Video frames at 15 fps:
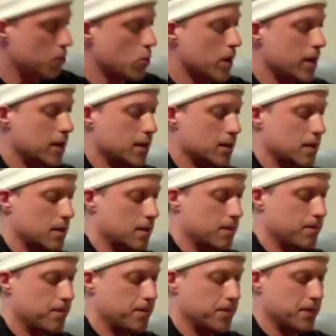weight
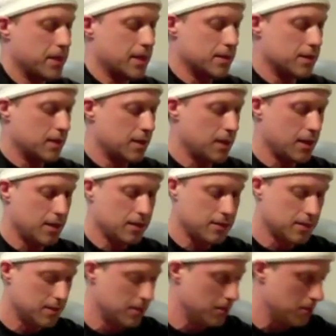as the can of
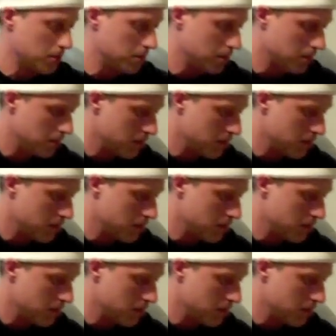soup.